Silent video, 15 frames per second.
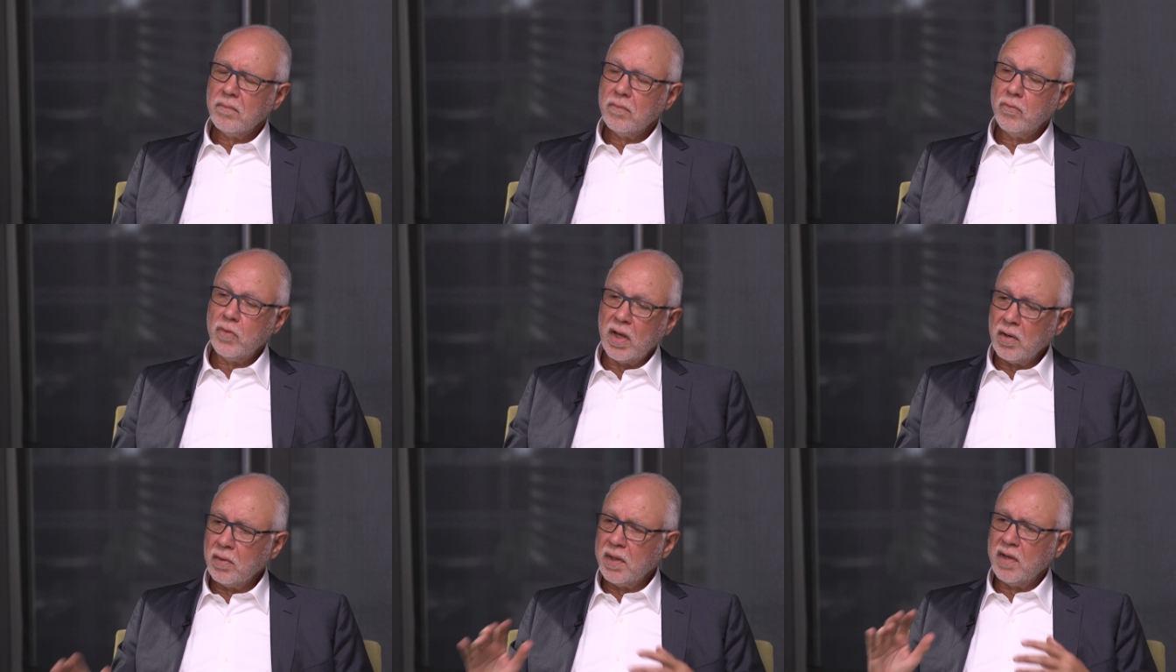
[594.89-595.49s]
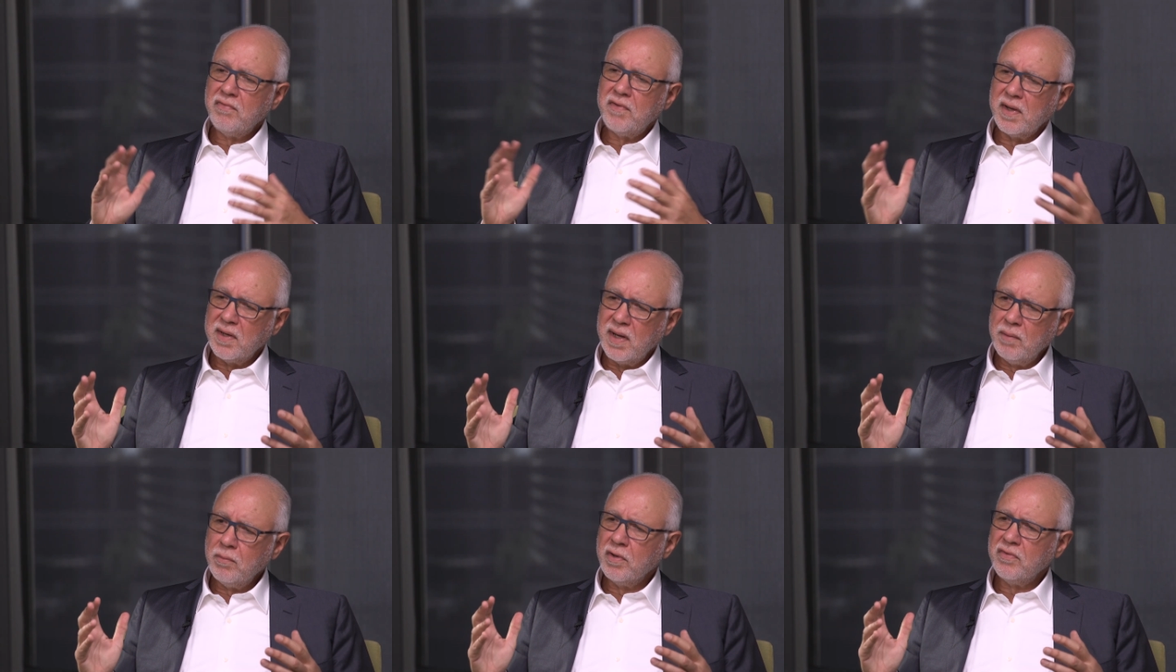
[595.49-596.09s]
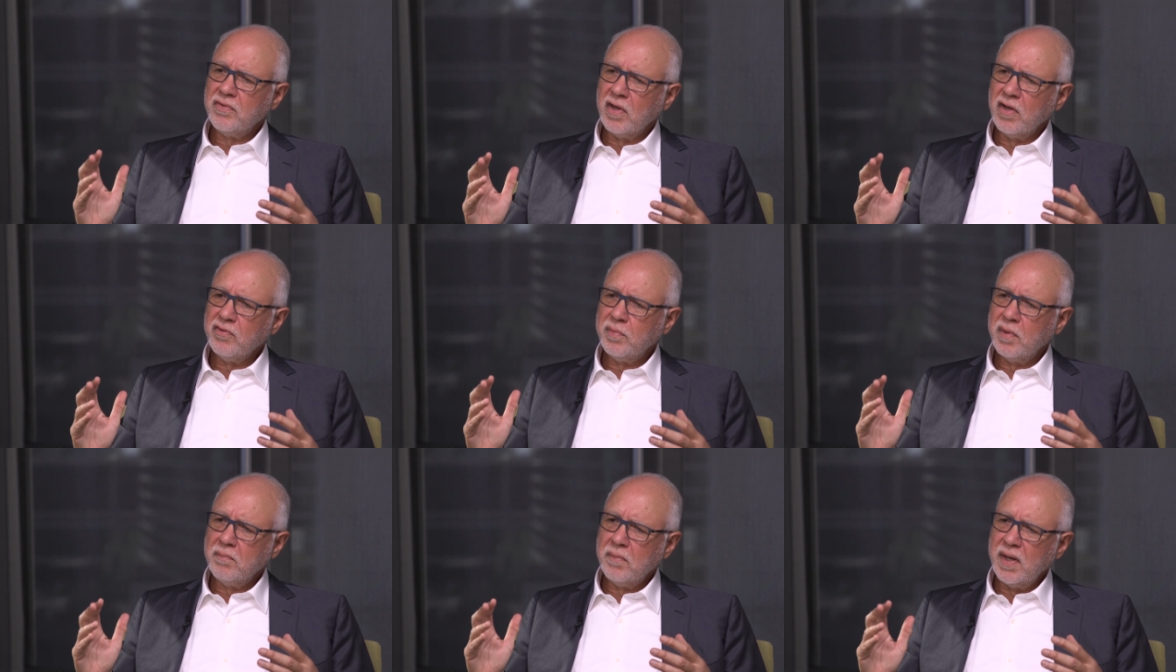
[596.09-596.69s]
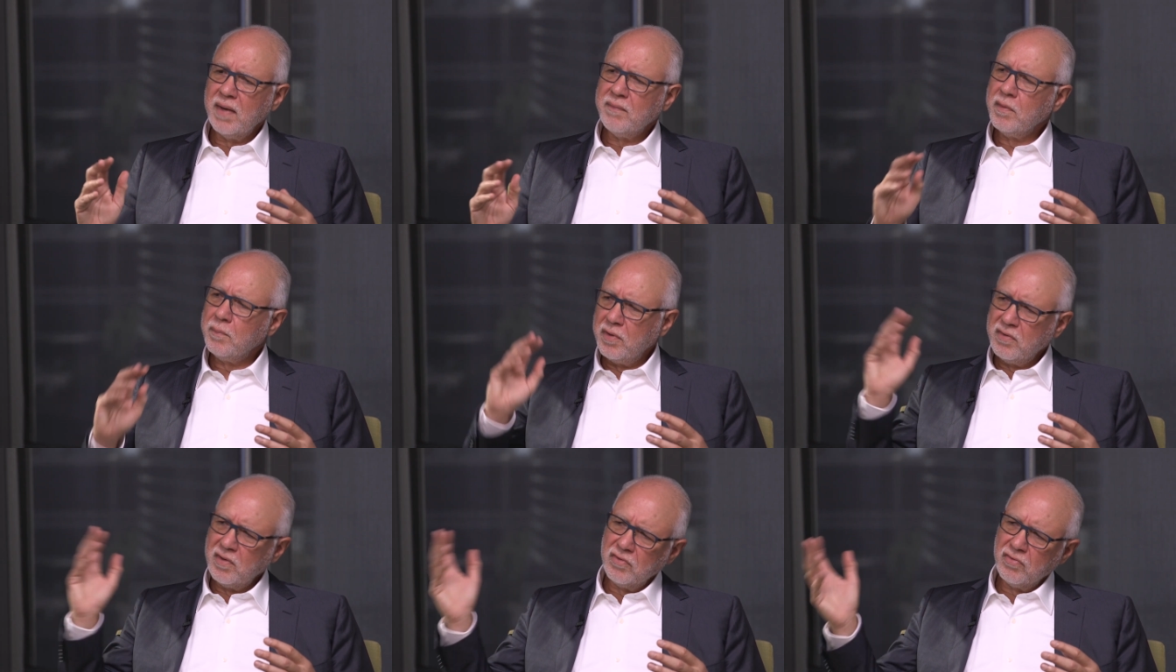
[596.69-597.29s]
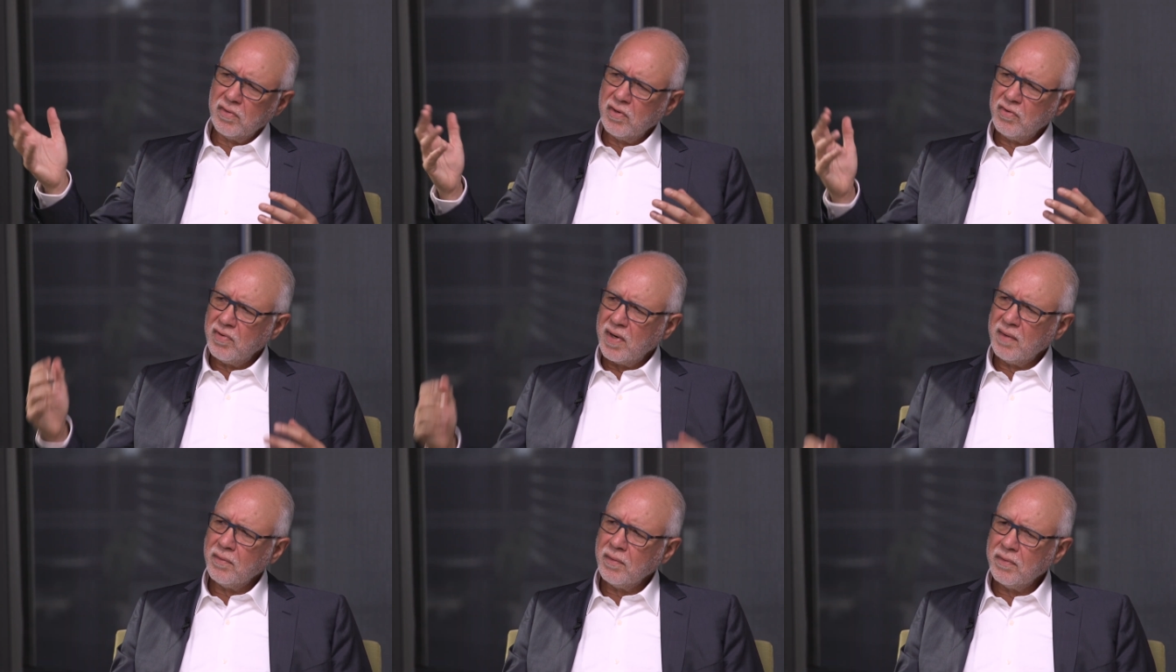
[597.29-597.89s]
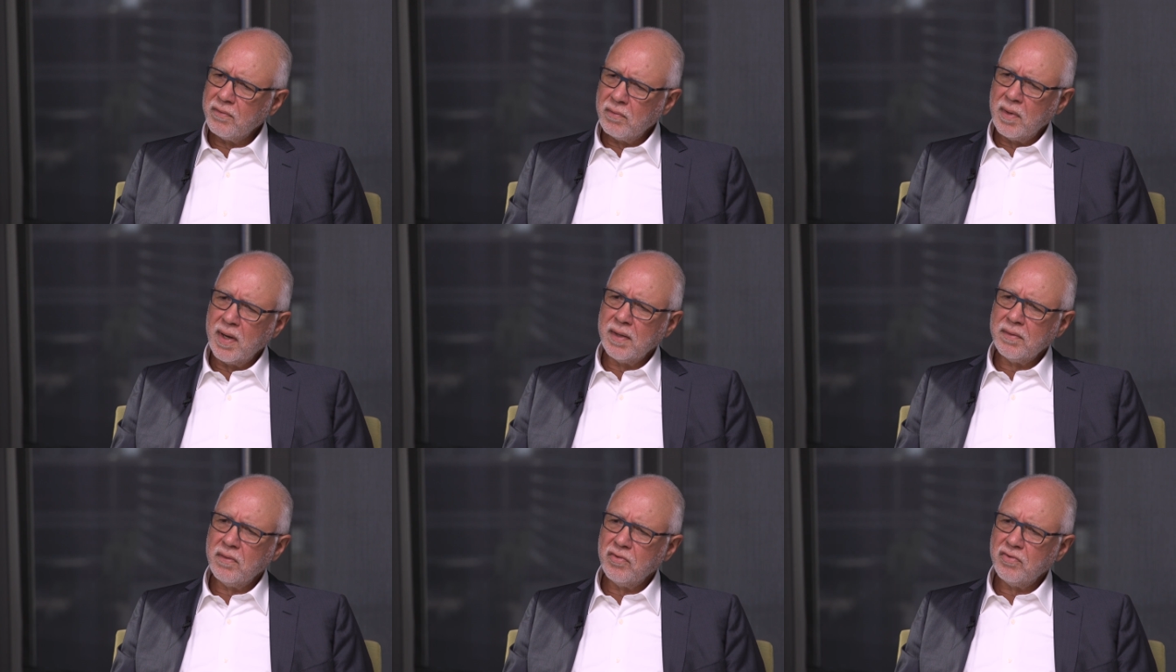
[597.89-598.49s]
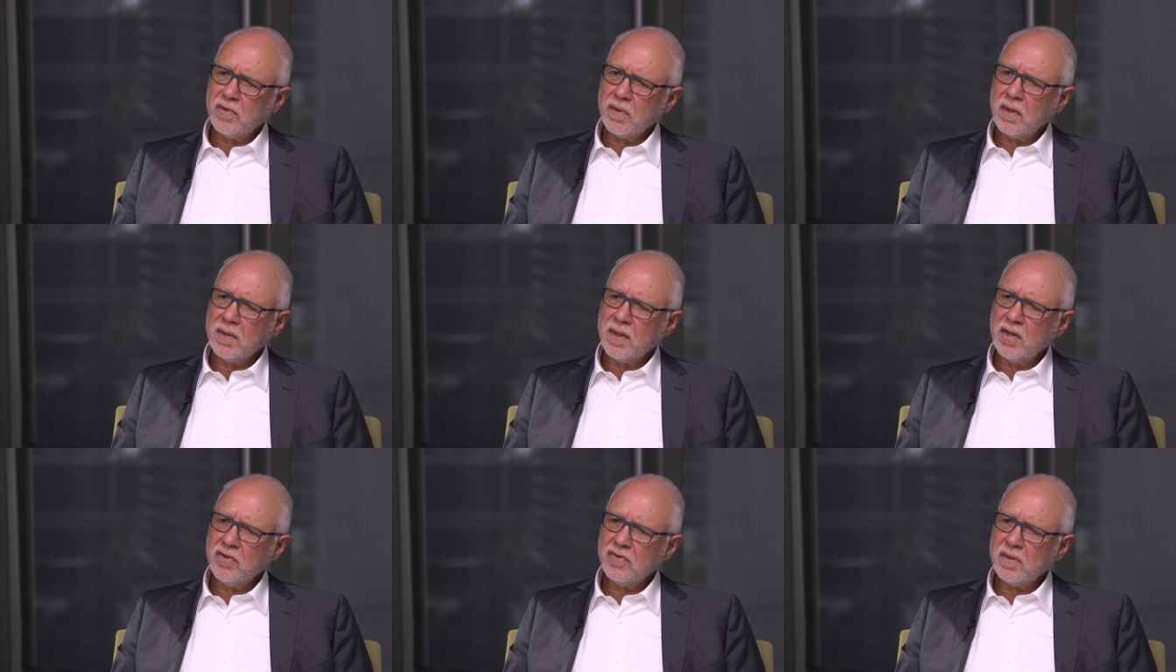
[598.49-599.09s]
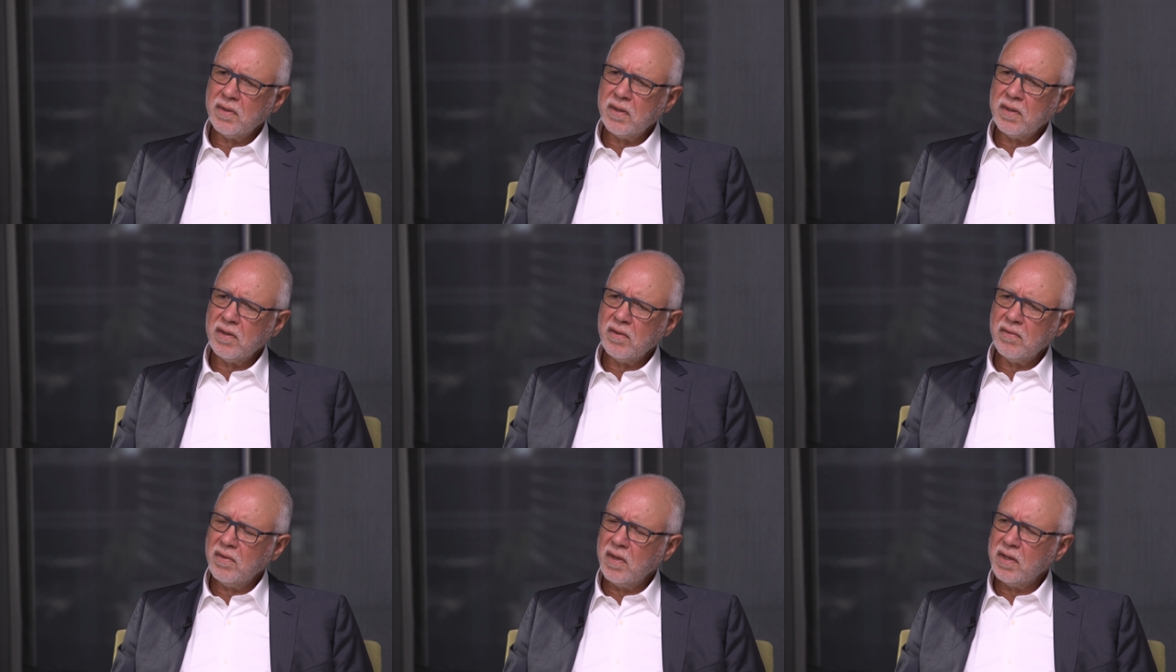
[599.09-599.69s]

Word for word: not only affect neighboring cells, but may have the potential to travel throughout the circulation and, uh,